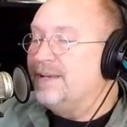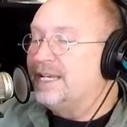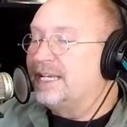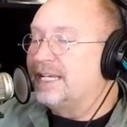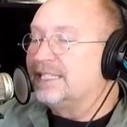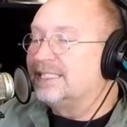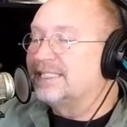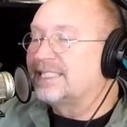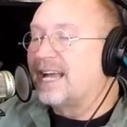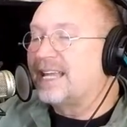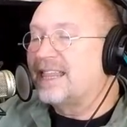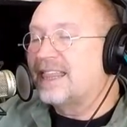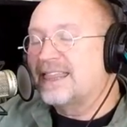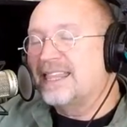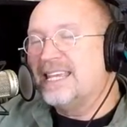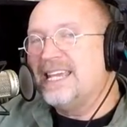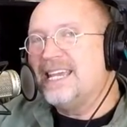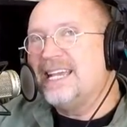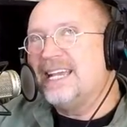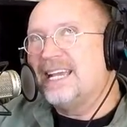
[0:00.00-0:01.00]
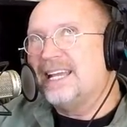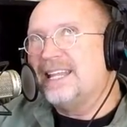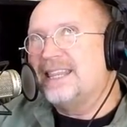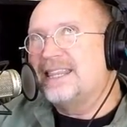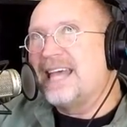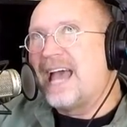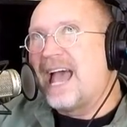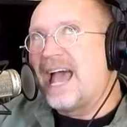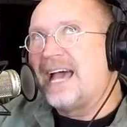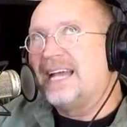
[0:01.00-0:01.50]
because I think
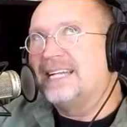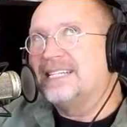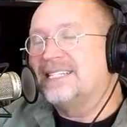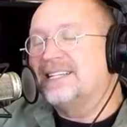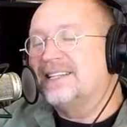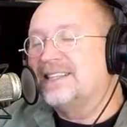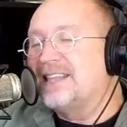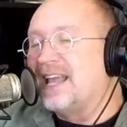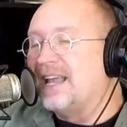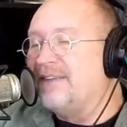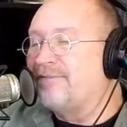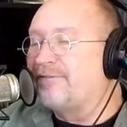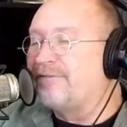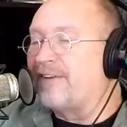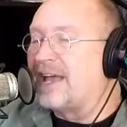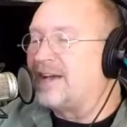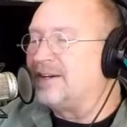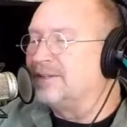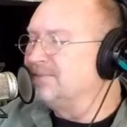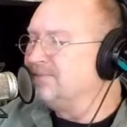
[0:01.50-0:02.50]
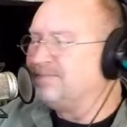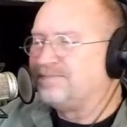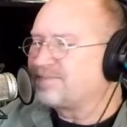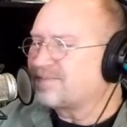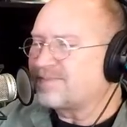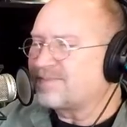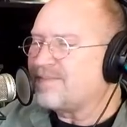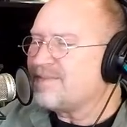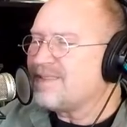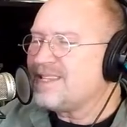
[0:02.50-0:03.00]
that they found
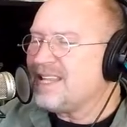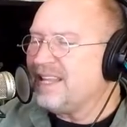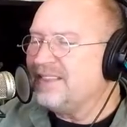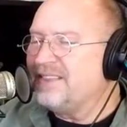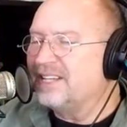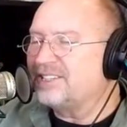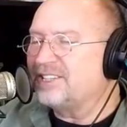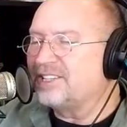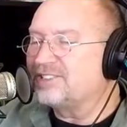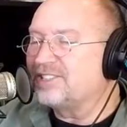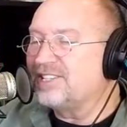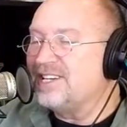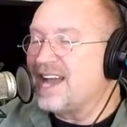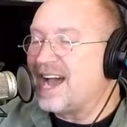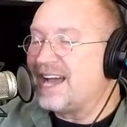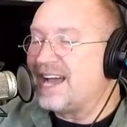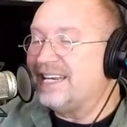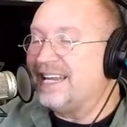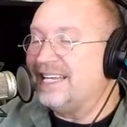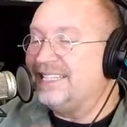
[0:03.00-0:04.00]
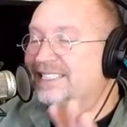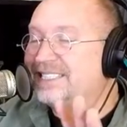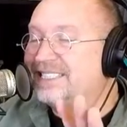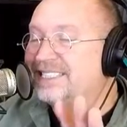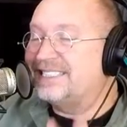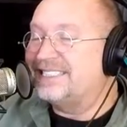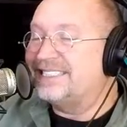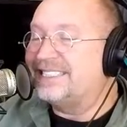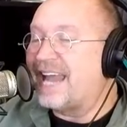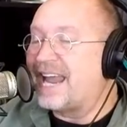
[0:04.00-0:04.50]
that there's not a
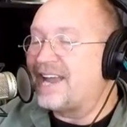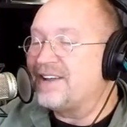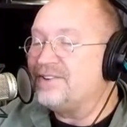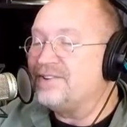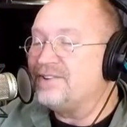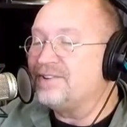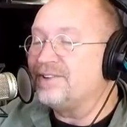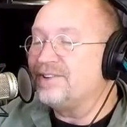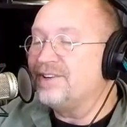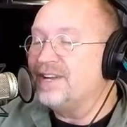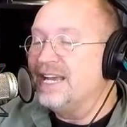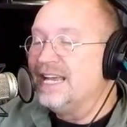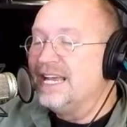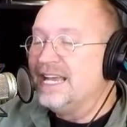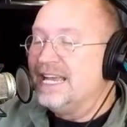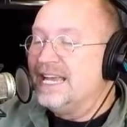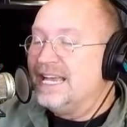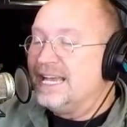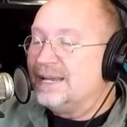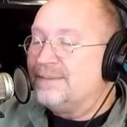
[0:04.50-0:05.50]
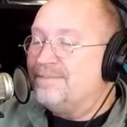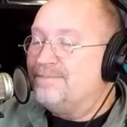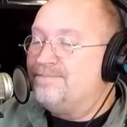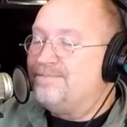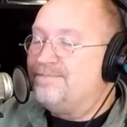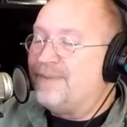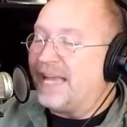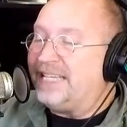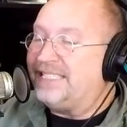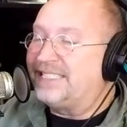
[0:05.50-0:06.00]
standard
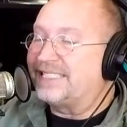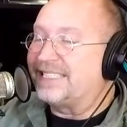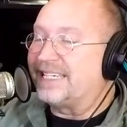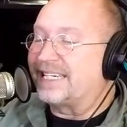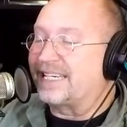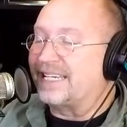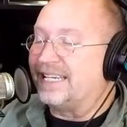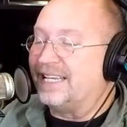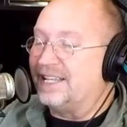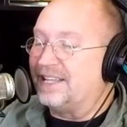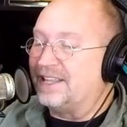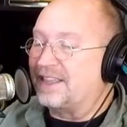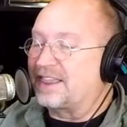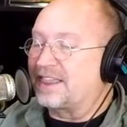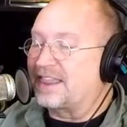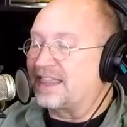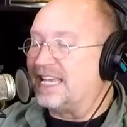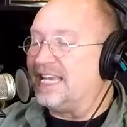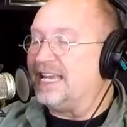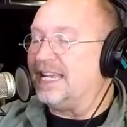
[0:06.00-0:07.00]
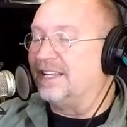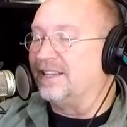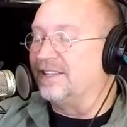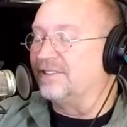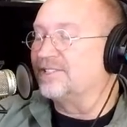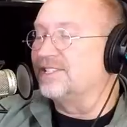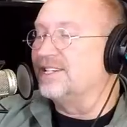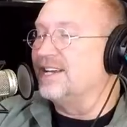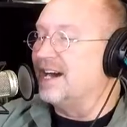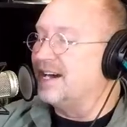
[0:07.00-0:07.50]
basic thing.
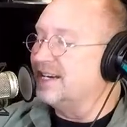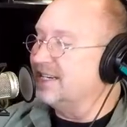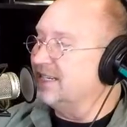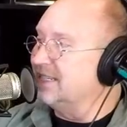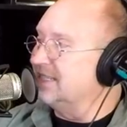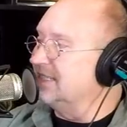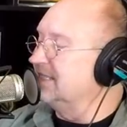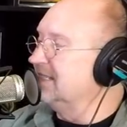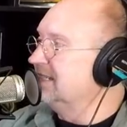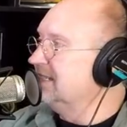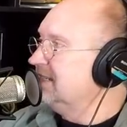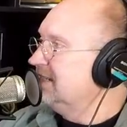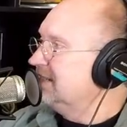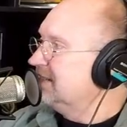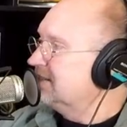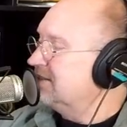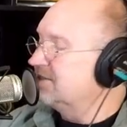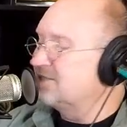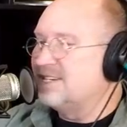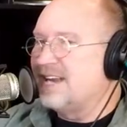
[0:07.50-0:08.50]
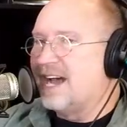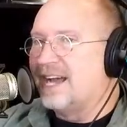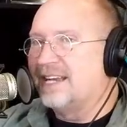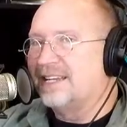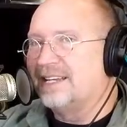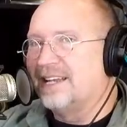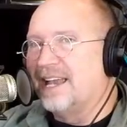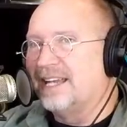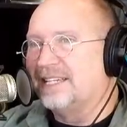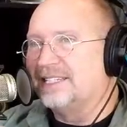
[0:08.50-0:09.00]
There's not a there's
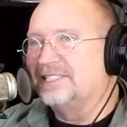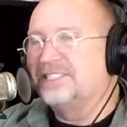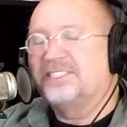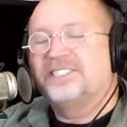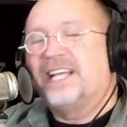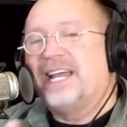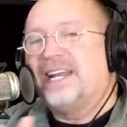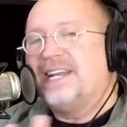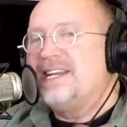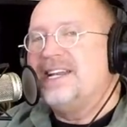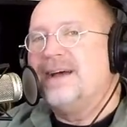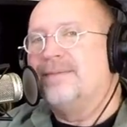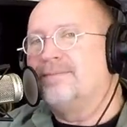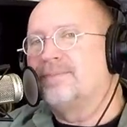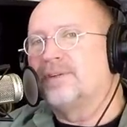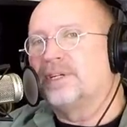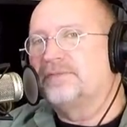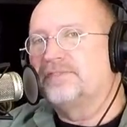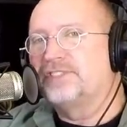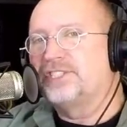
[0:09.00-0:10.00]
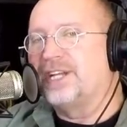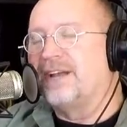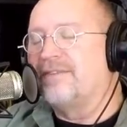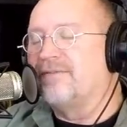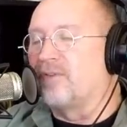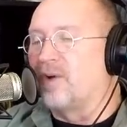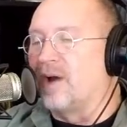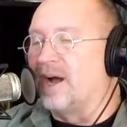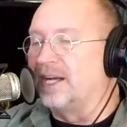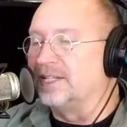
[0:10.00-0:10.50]
not like a set number of
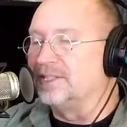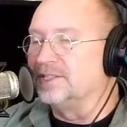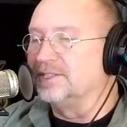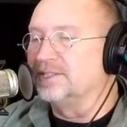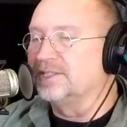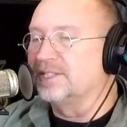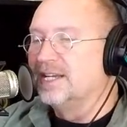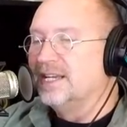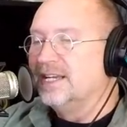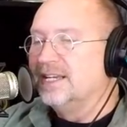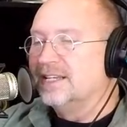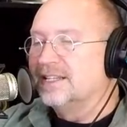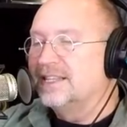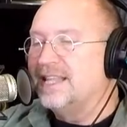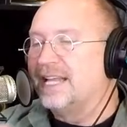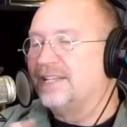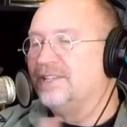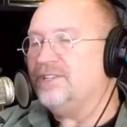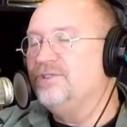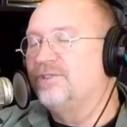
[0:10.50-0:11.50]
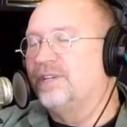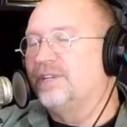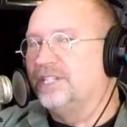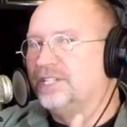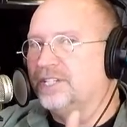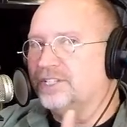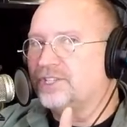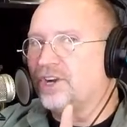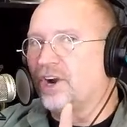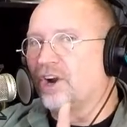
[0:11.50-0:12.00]
chevrons that you
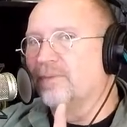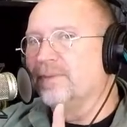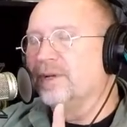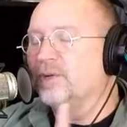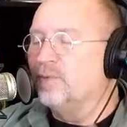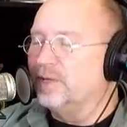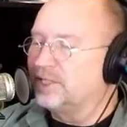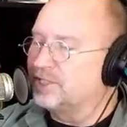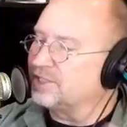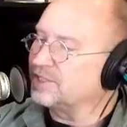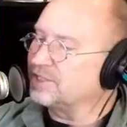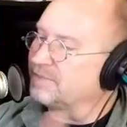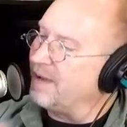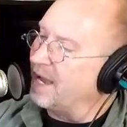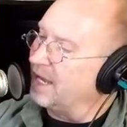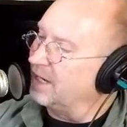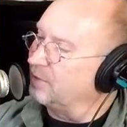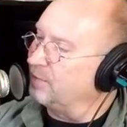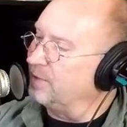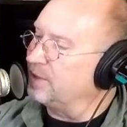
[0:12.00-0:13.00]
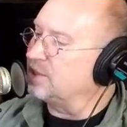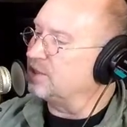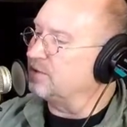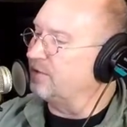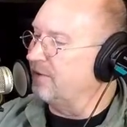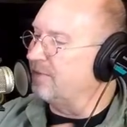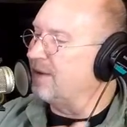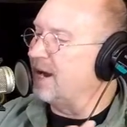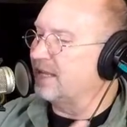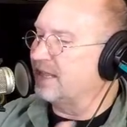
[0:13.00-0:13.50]
can determine which is male and which
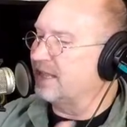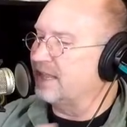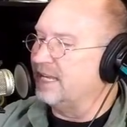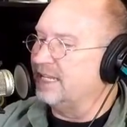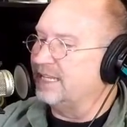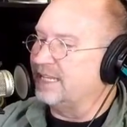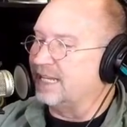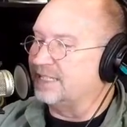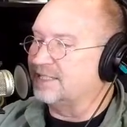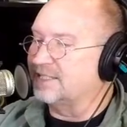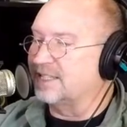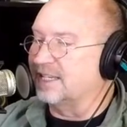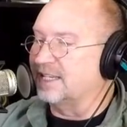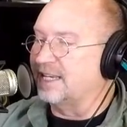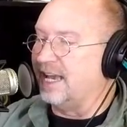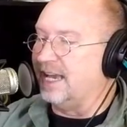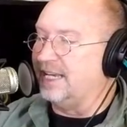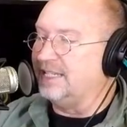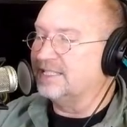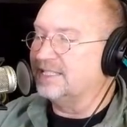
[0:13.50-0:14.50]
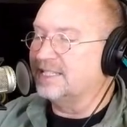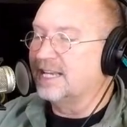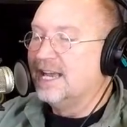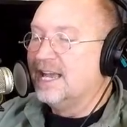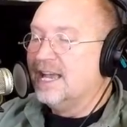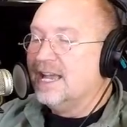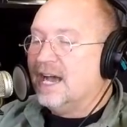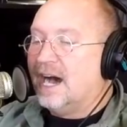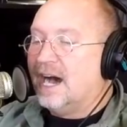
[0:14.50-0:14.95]
is female. I think that's the case.